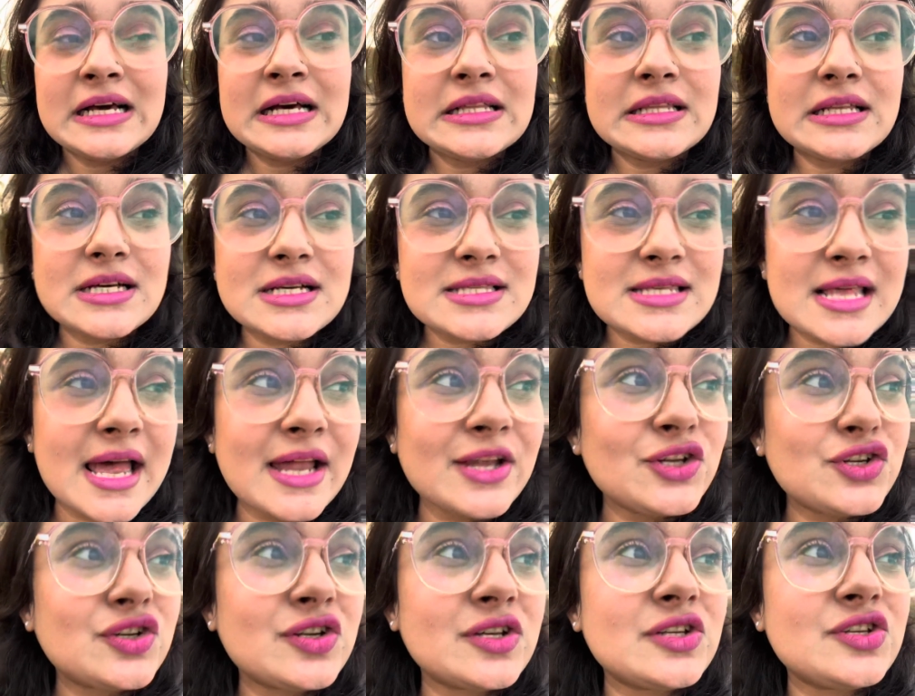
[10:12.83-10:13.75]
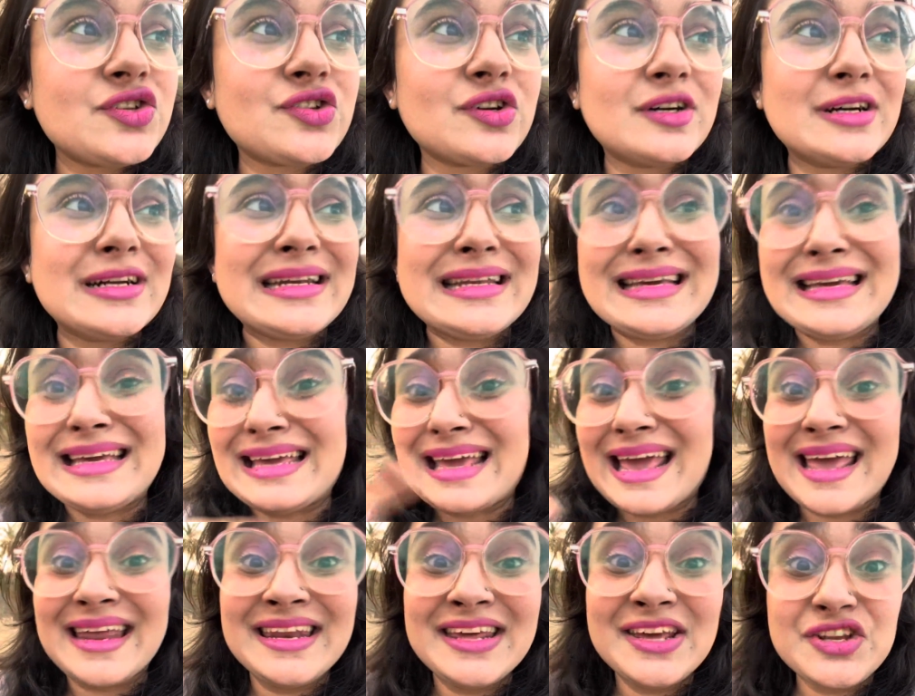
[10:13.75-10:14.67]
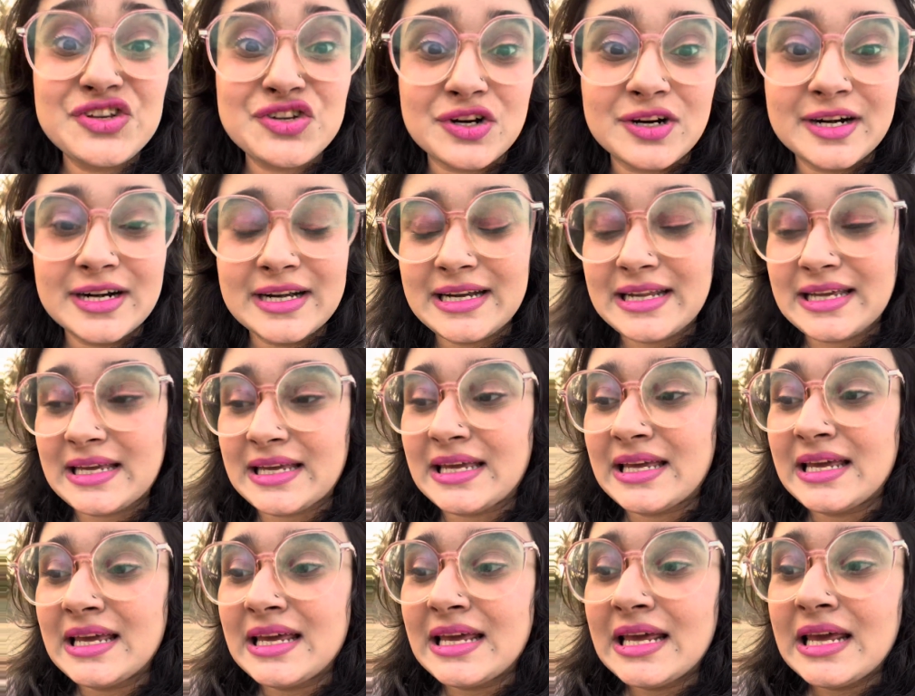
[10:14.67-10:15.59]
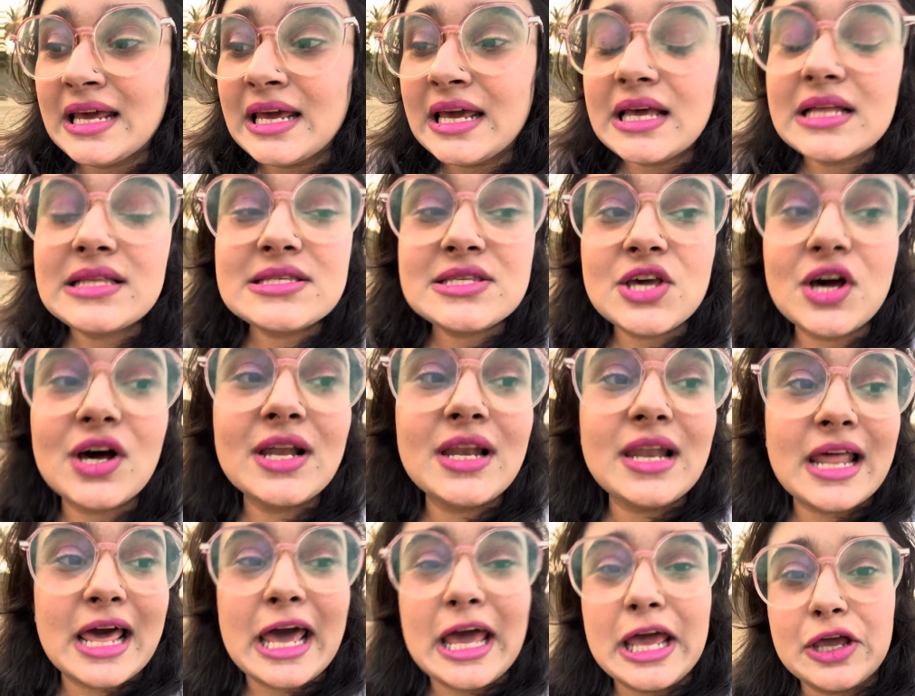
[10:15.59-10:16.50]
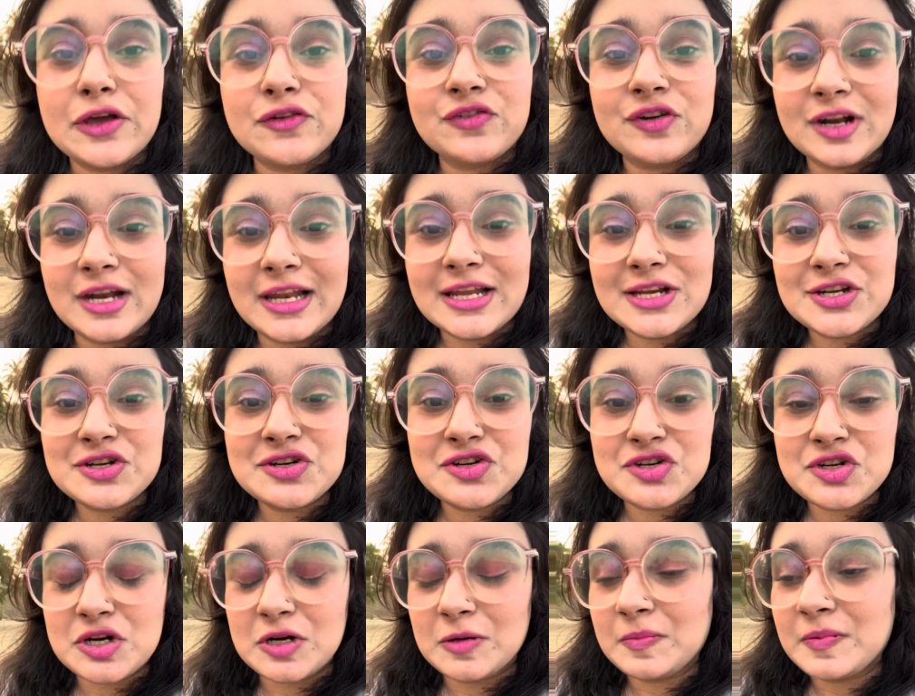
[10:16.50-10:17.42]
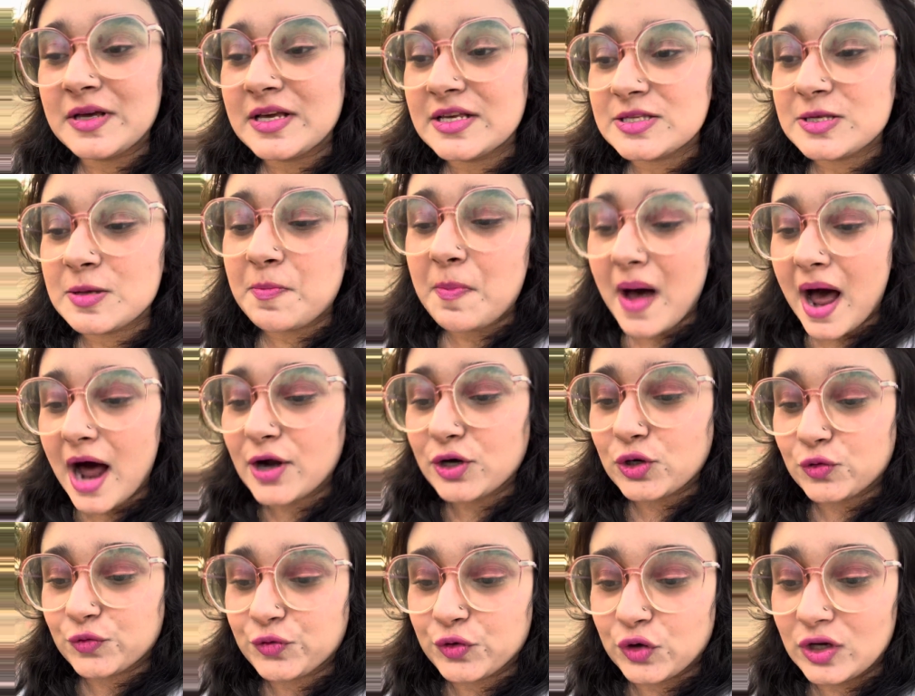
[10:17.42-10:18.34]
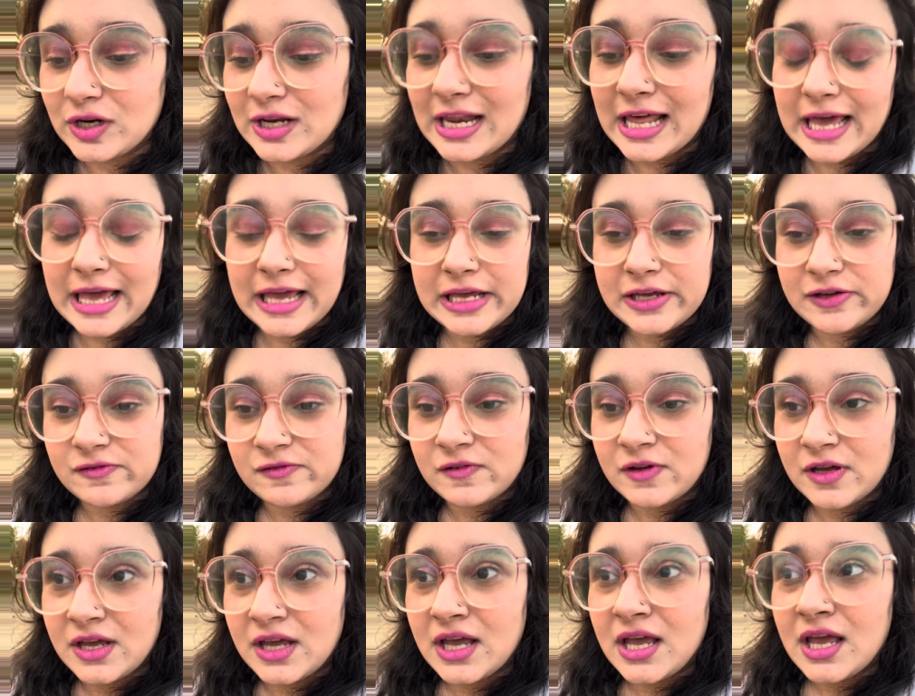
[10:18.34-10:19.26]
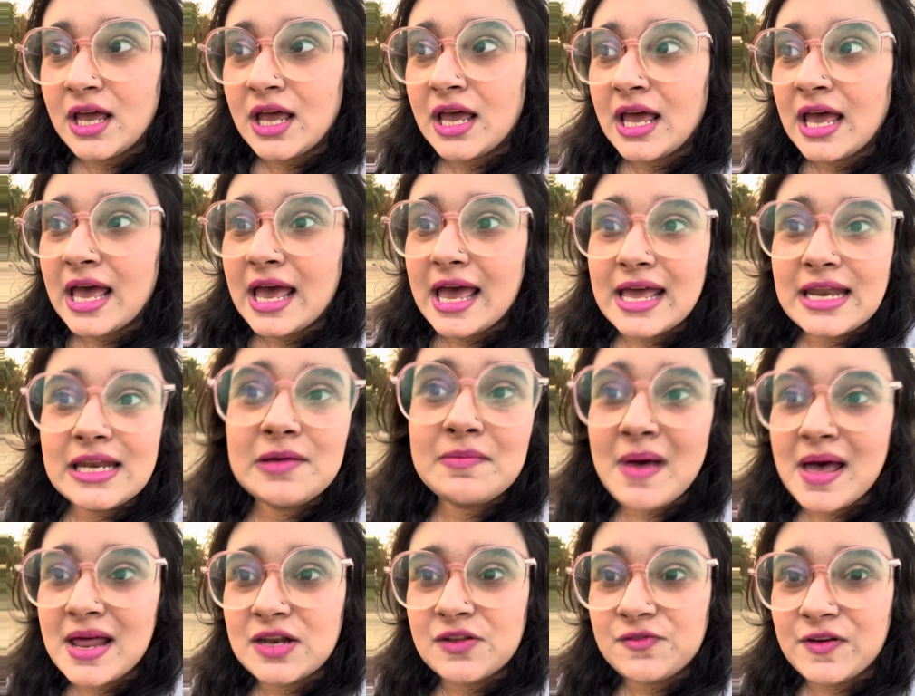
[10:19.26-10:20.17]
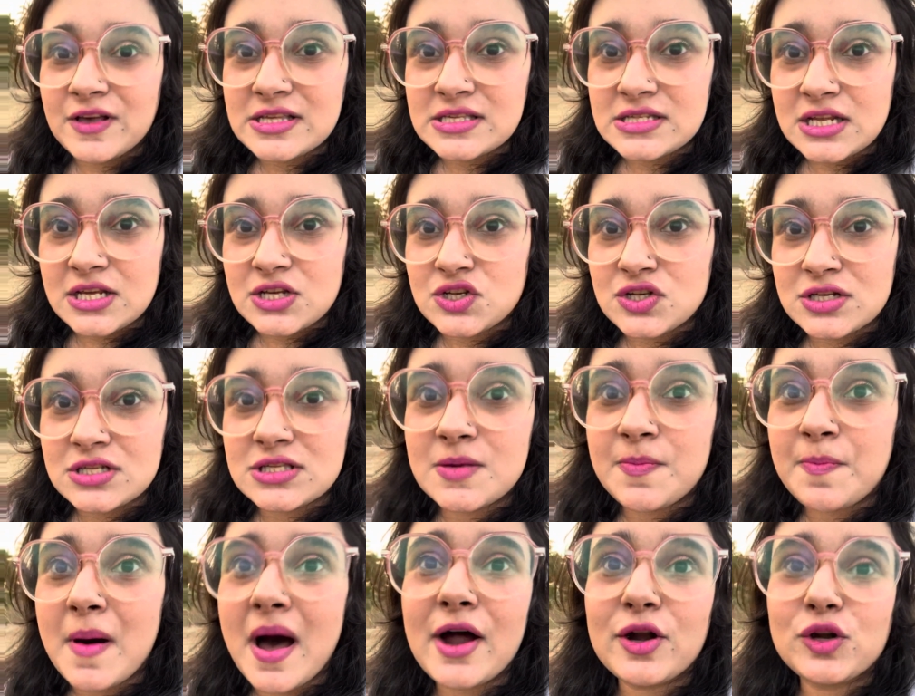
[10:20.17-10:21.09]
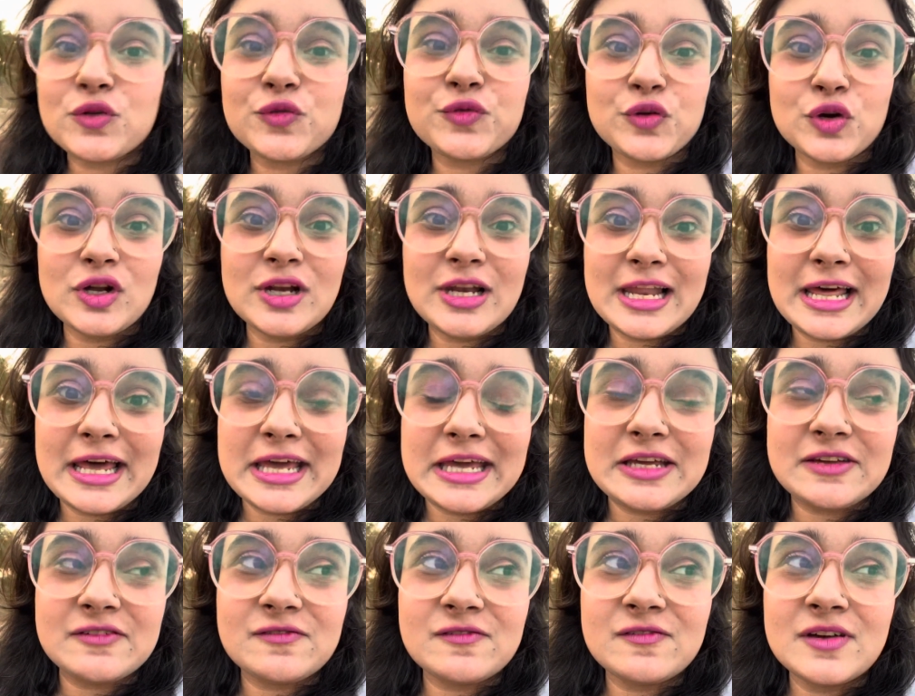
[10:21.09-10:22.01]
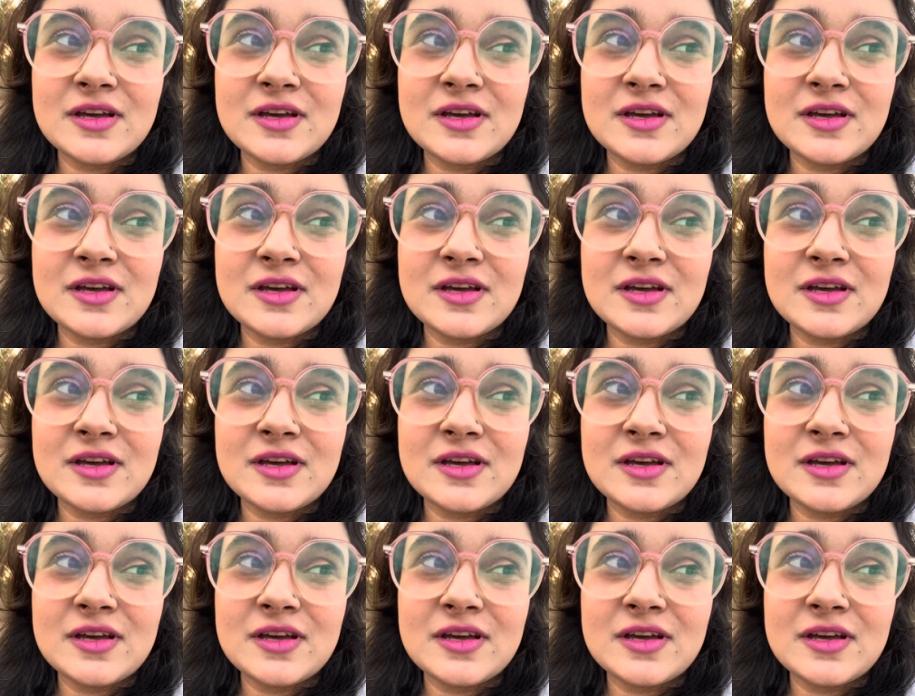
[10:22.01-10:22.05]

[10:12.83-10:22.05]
The ascension journey, any journey, it's your life. Relationship is a part of your life. Any manifestation is a part of your life.